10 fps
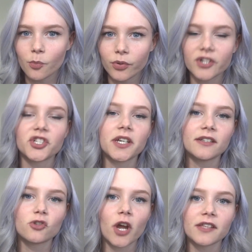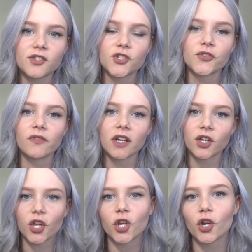Bridget tries to find
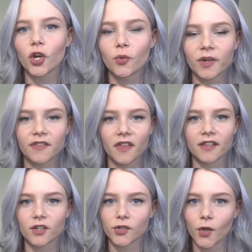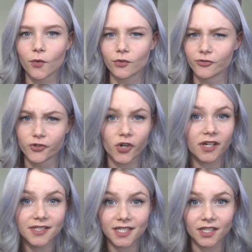a cure with like their local
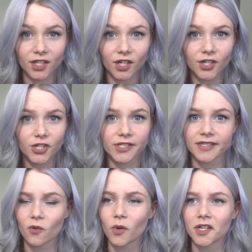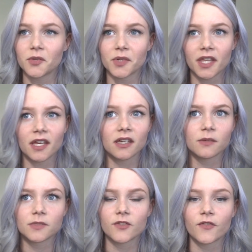drug dealer. She's like working with
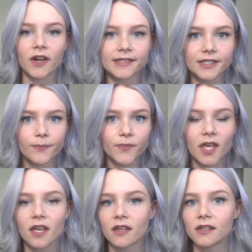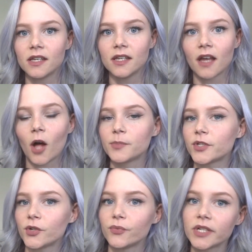him to find something, and he helps
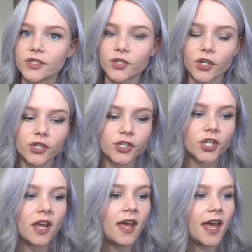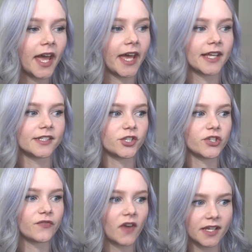her research, and
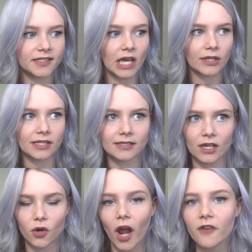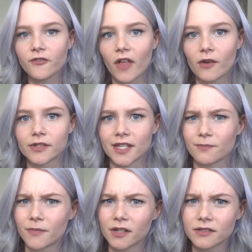she finds out these like craft flowers,
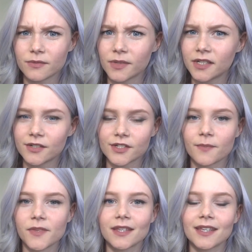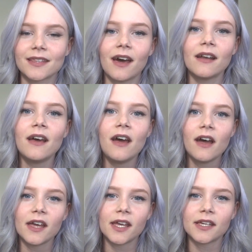like monkswood or something like that,
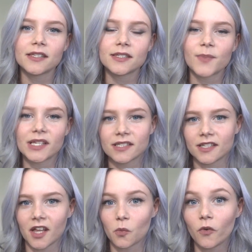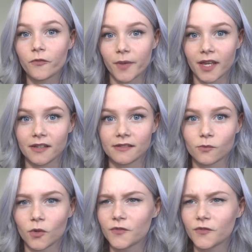is basically like wolfsbane,